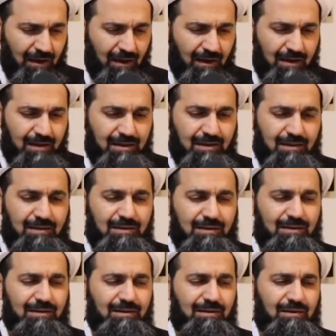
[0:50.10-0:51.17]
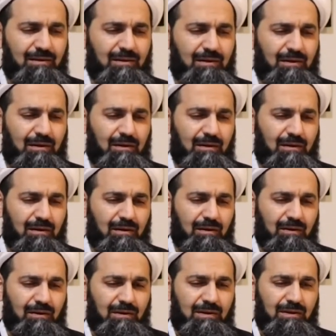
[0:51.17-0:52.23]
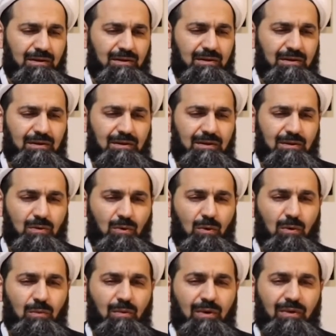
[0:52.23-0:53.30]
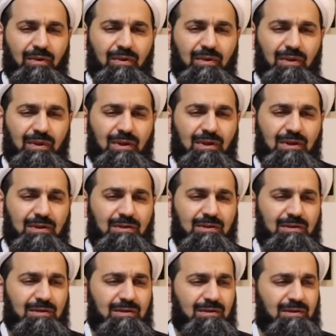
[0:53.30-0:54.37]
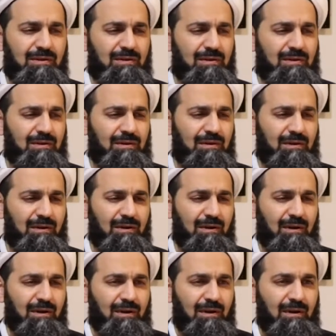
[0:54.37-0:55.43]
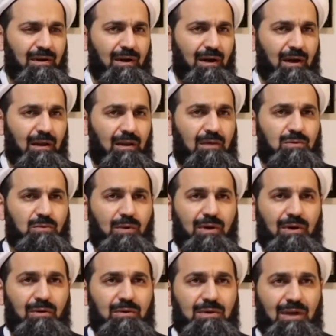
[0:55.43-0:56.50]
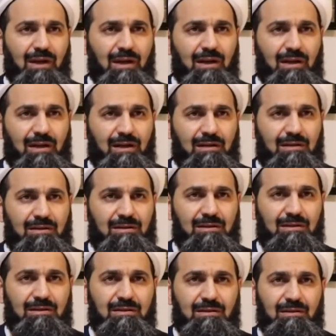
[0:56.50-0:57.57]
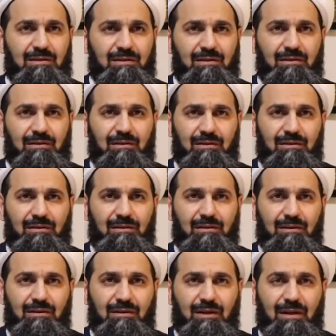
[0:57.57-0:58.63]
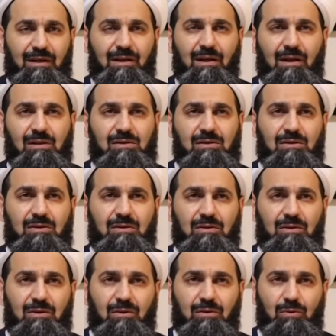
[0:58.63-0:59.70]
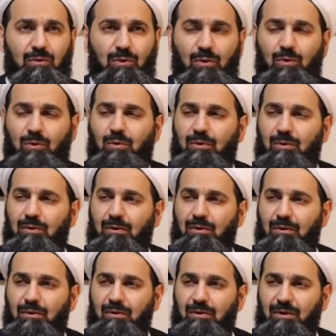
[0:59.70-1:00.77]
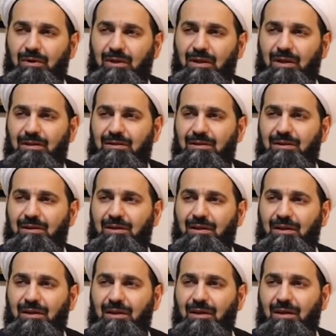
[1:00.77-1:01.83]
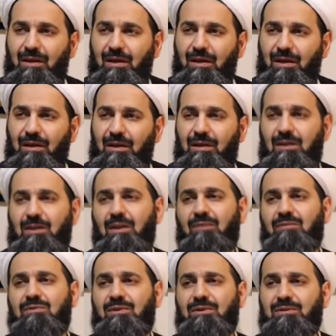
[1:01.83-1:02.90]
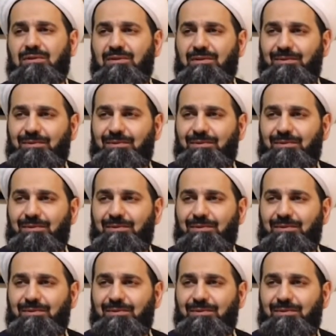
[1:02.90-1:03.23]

It is this whole month is Allah subhanahu wa ta'ala is letting us know that He loves us.